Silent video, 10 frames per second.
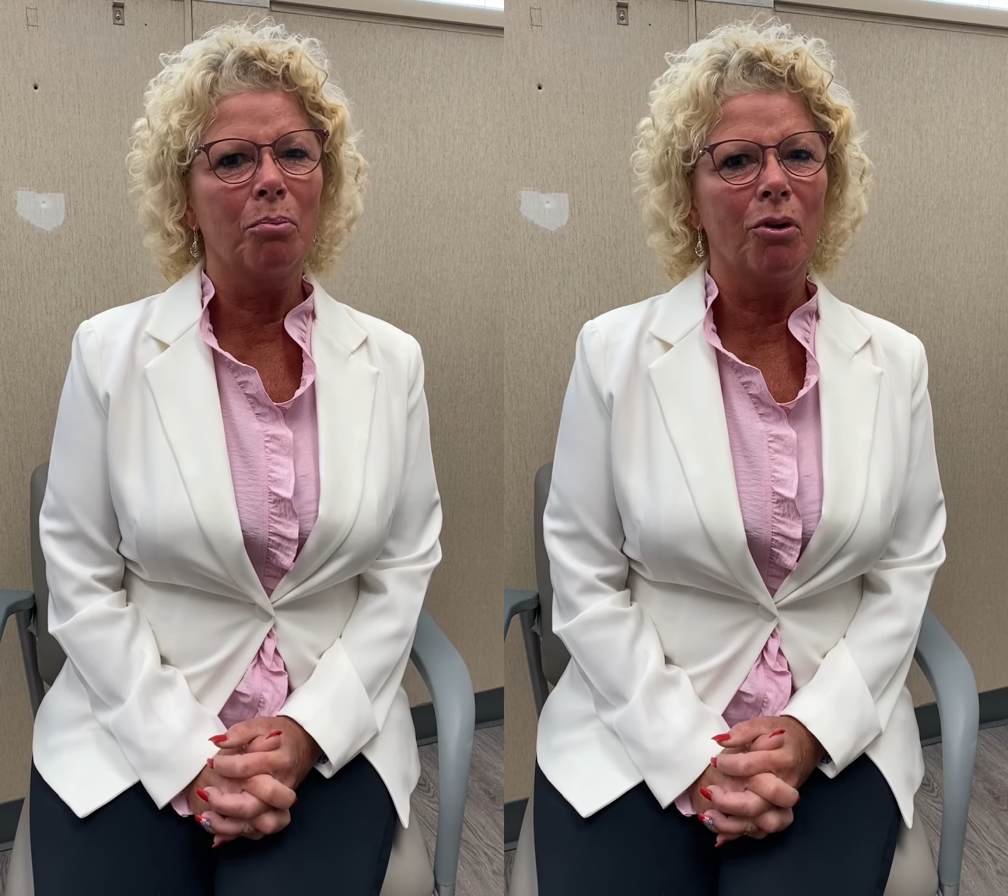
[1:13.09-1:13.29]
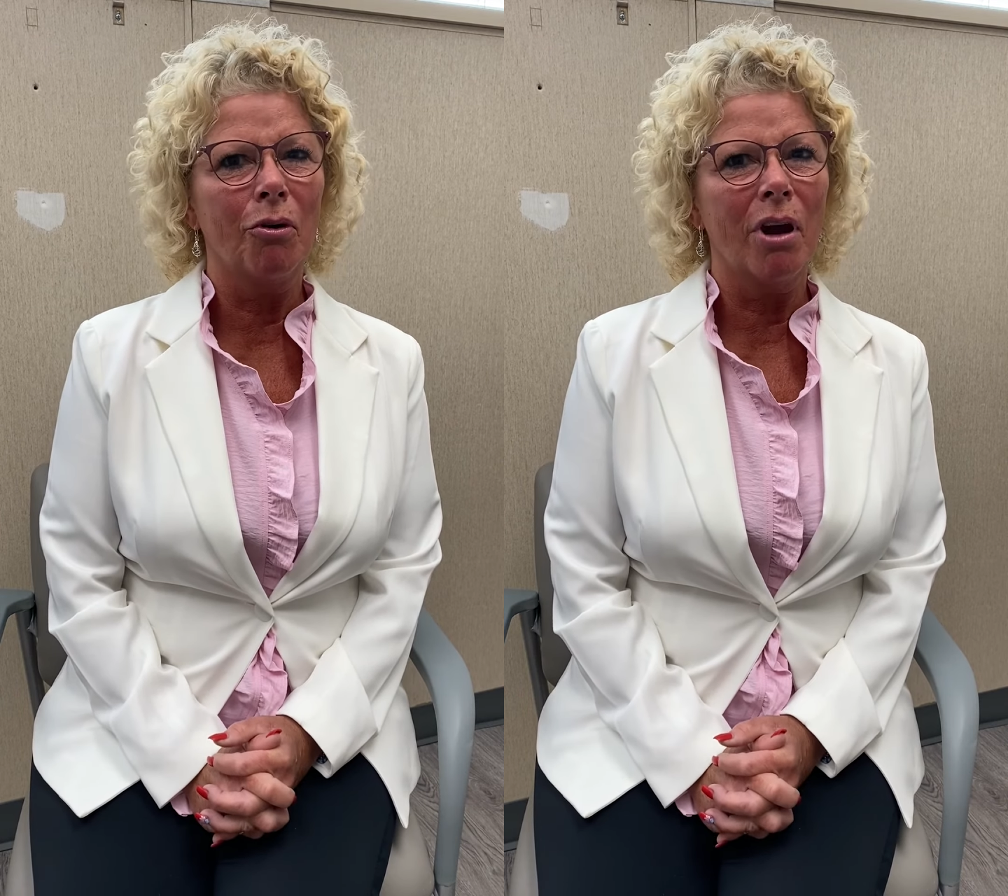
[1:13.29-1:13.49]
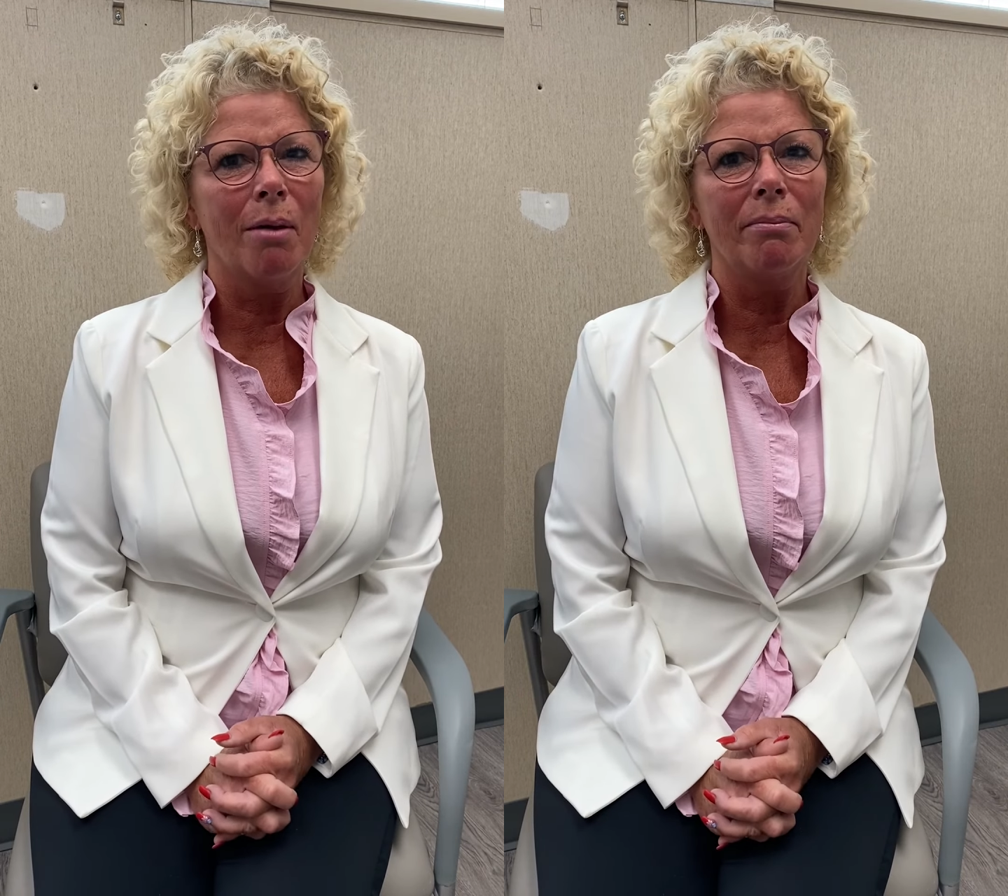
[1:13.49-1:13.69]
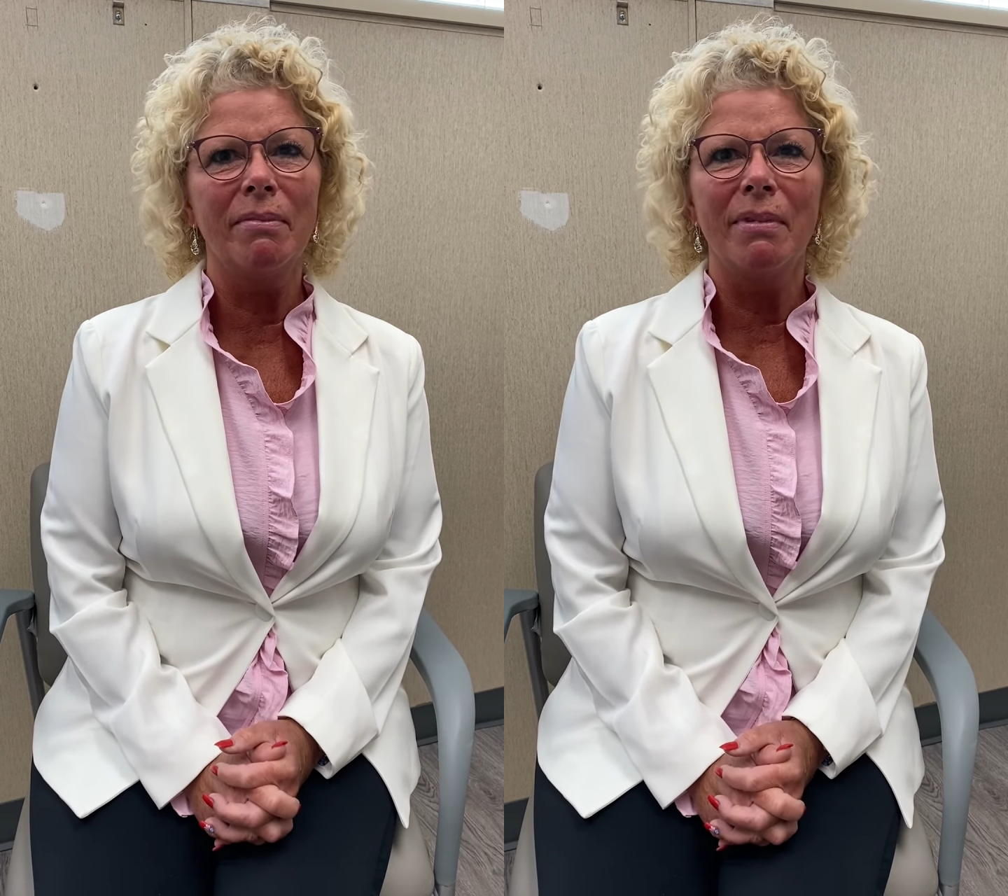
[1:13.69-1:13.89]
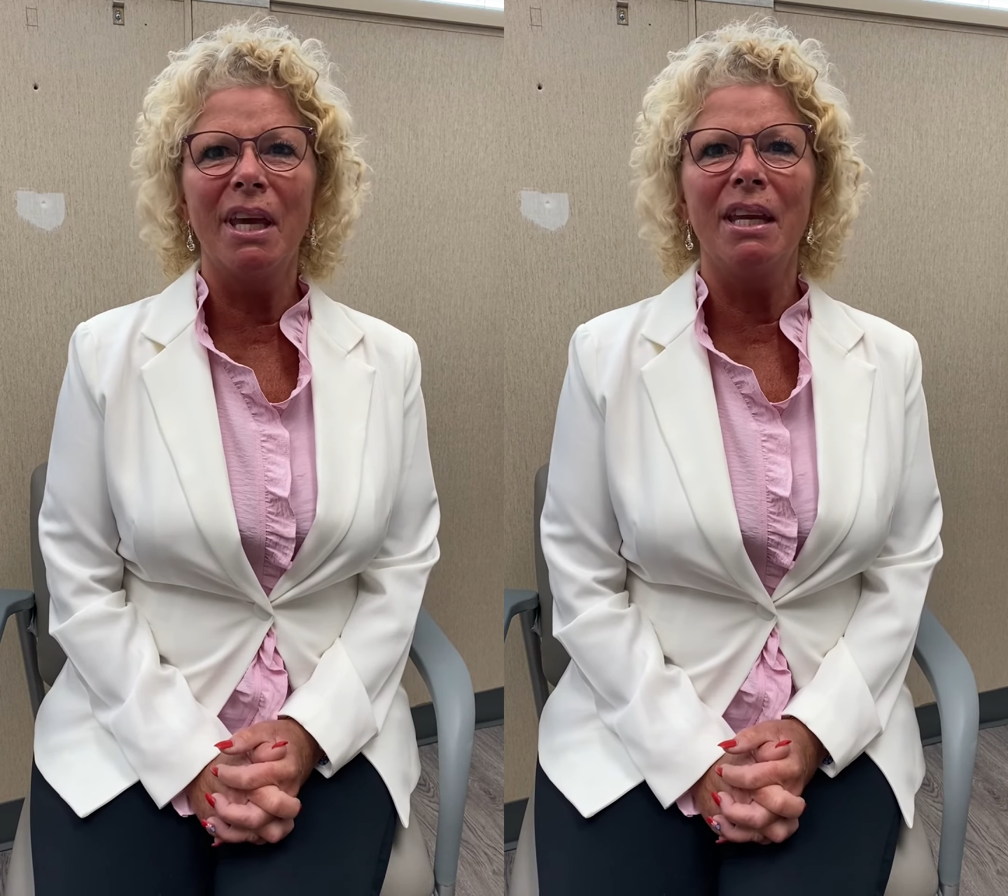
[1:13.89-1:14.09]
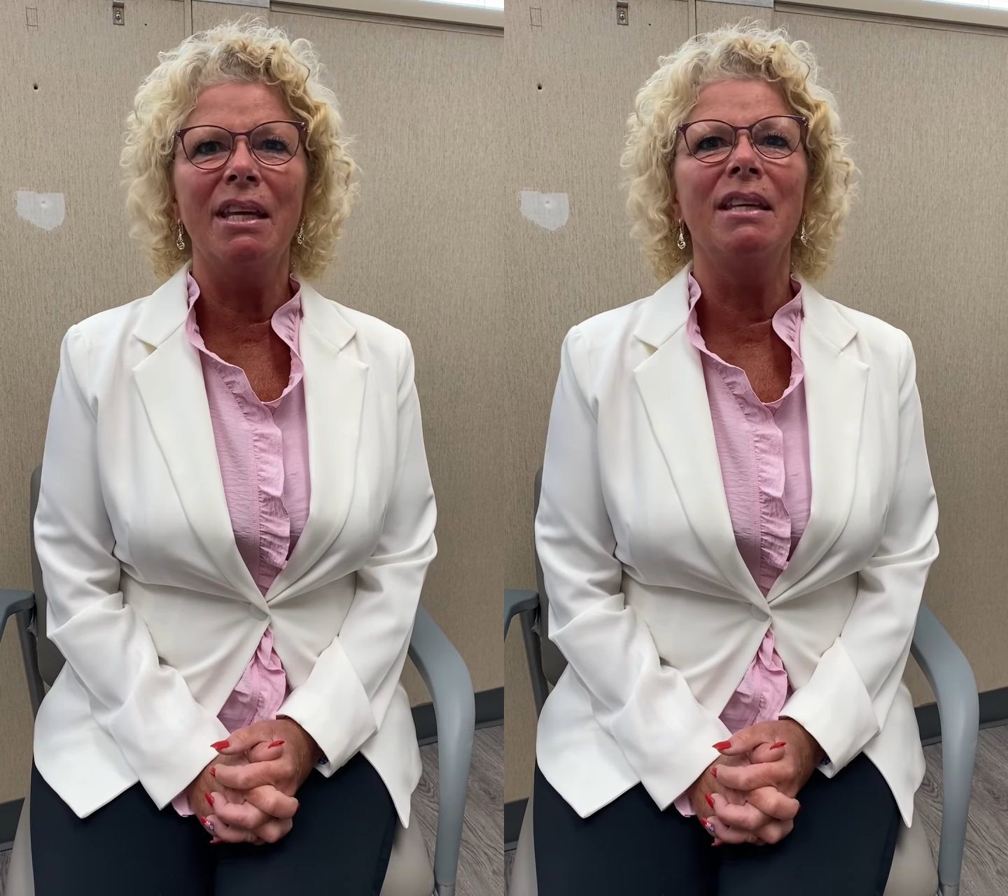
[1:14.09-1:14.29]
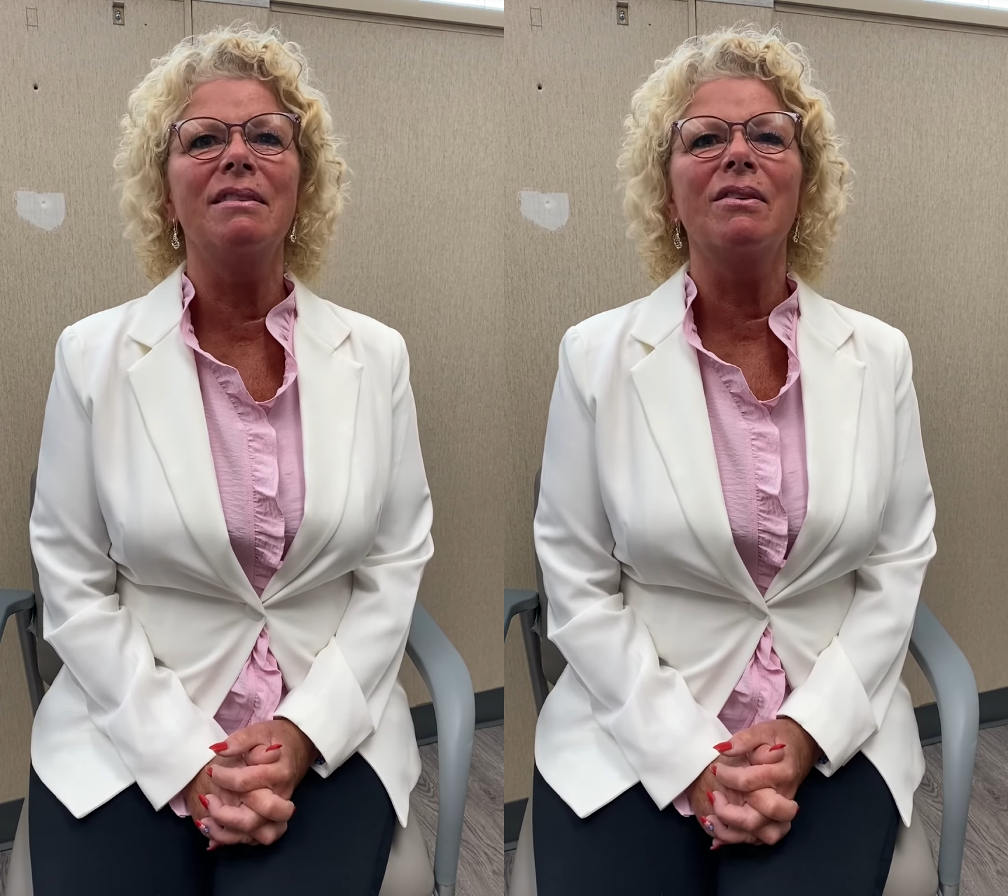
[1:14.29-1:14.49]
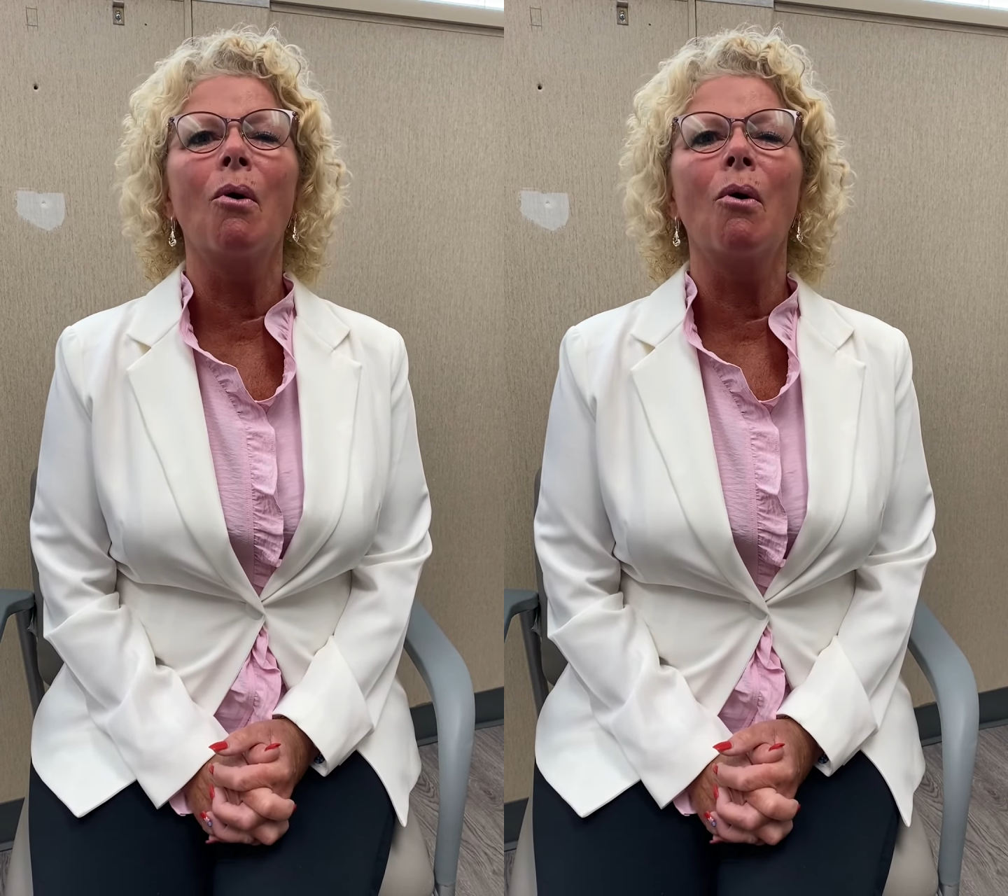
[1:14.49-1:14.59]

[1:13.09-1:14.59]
Program. It is